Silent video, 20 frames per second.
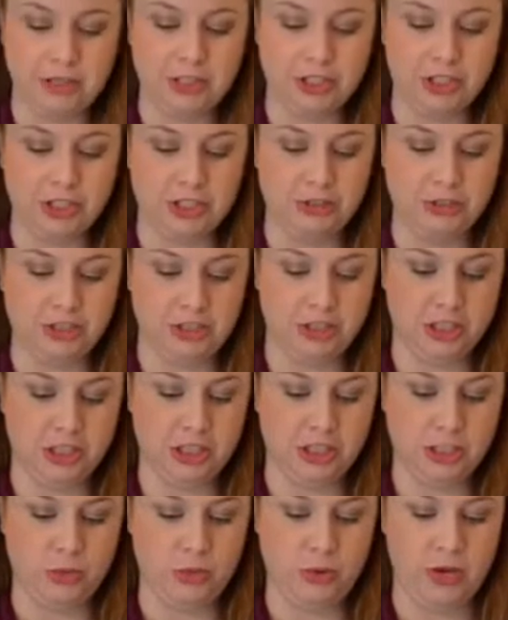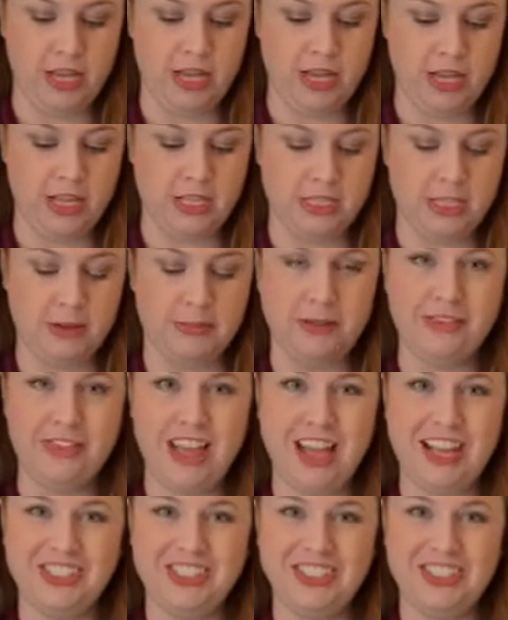juice, just squeeze some of
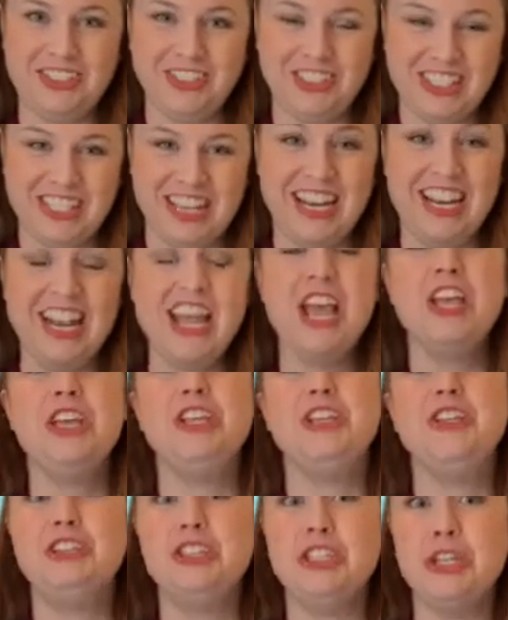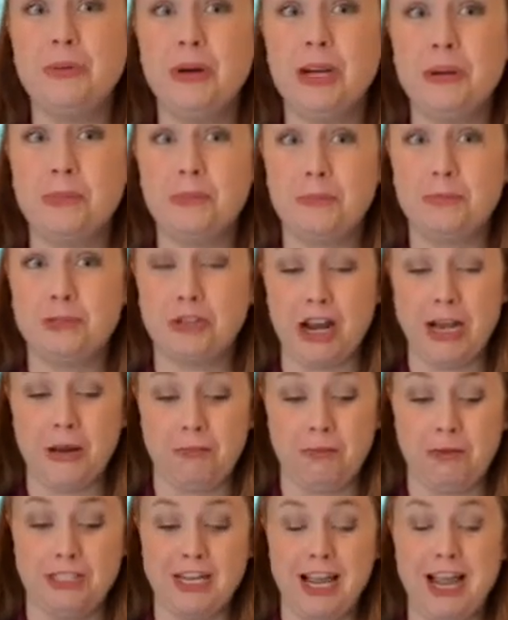that juice in. You do want to try to
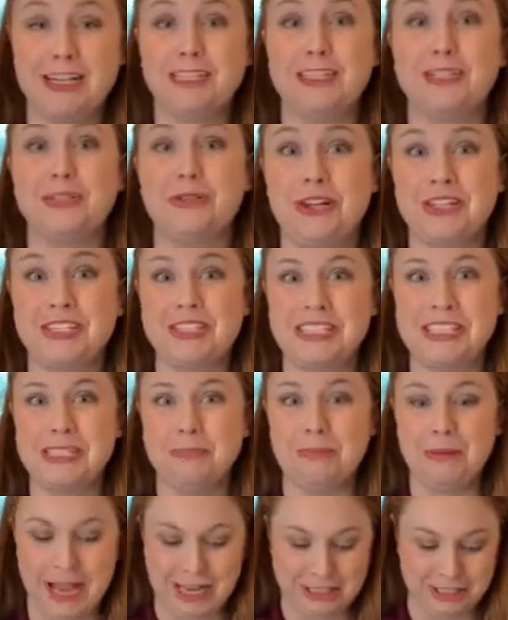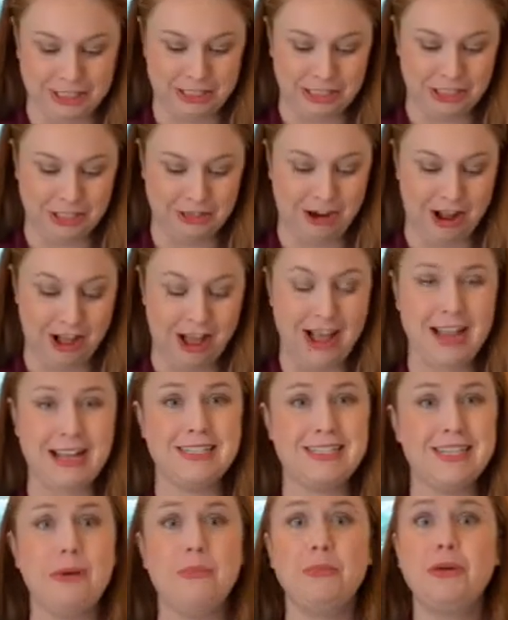protect it so it doesn't splash into your
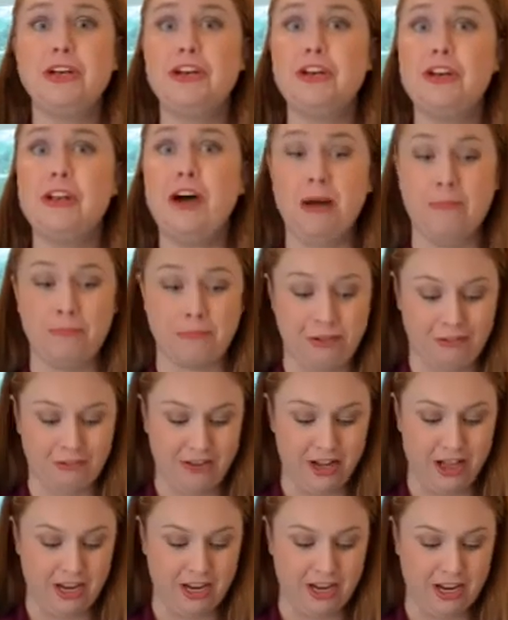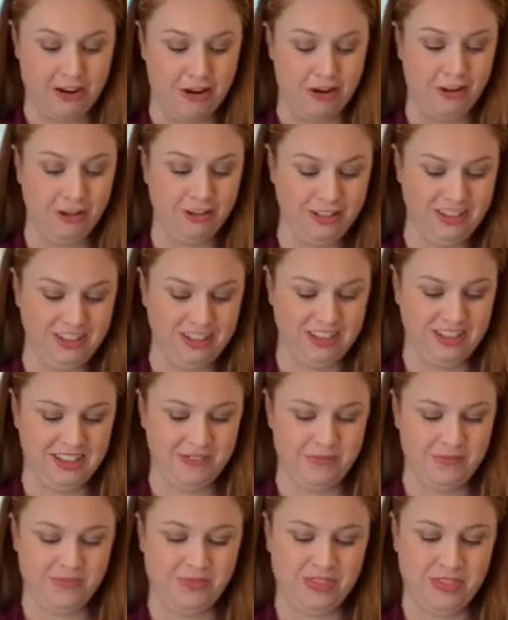eyes. That would not be fun at all.
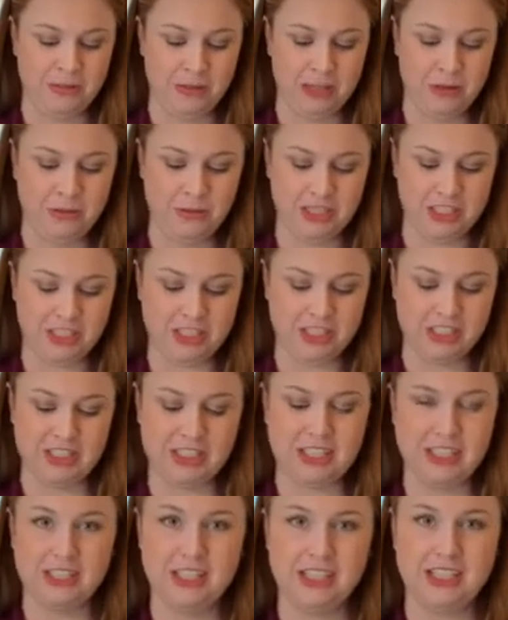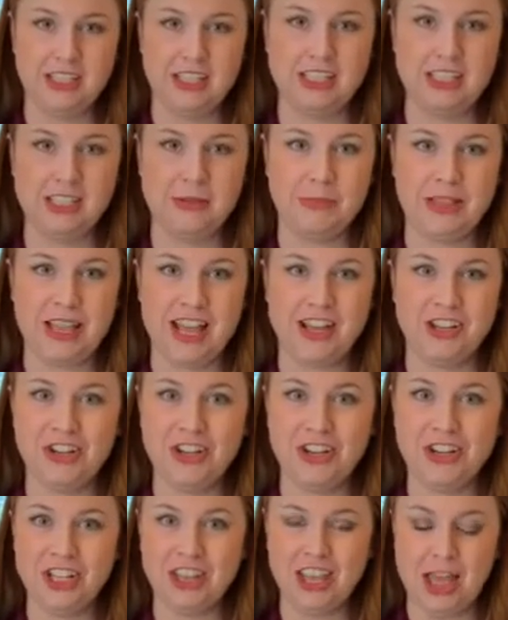But you want to just get some of that
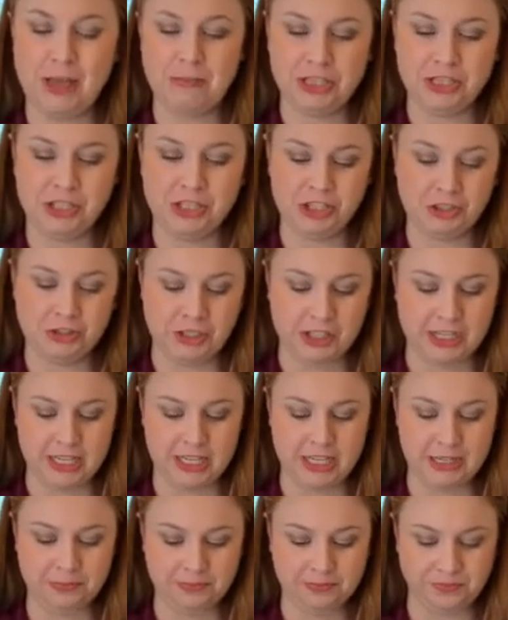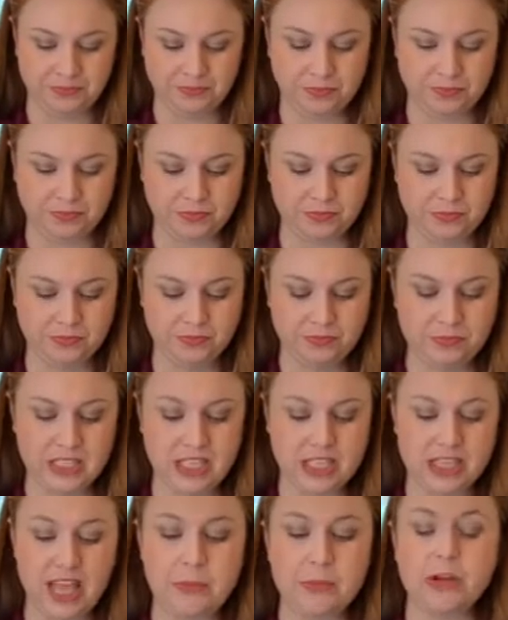good lemon juice in.
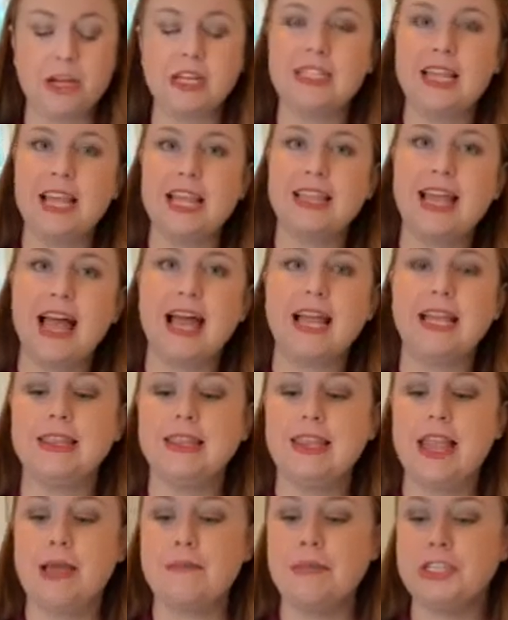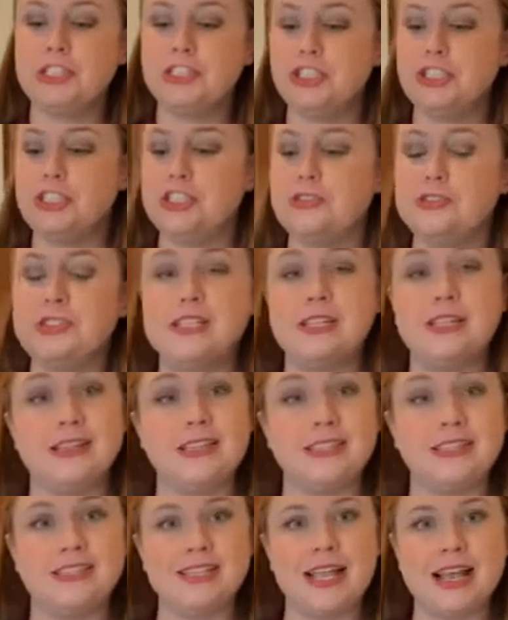Then we're going to take that lemon juice,
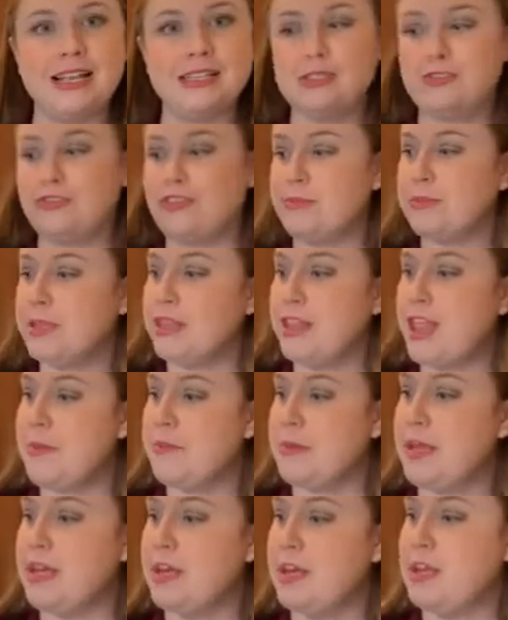the zest from the lemon,